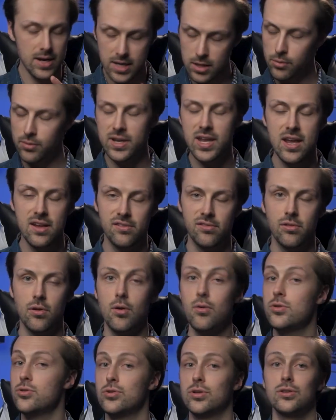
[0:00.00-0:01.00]
In either case,
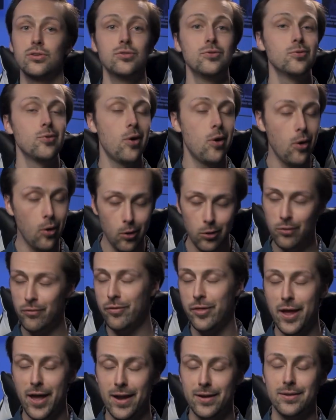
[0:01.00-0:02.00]
though, you can do all
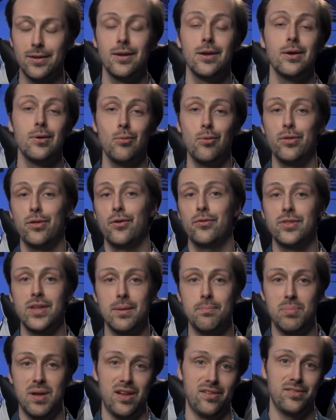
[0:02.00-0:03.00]
of that without
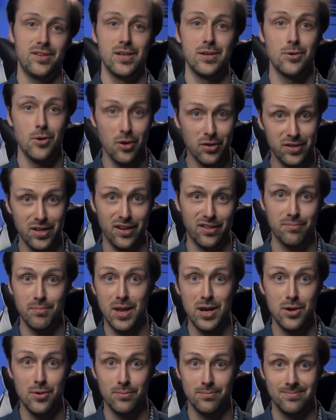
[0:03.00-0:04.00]
that pesky context
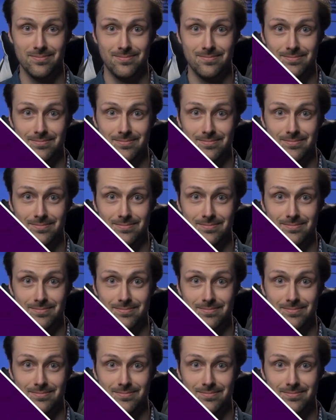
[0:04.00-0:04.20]
menu.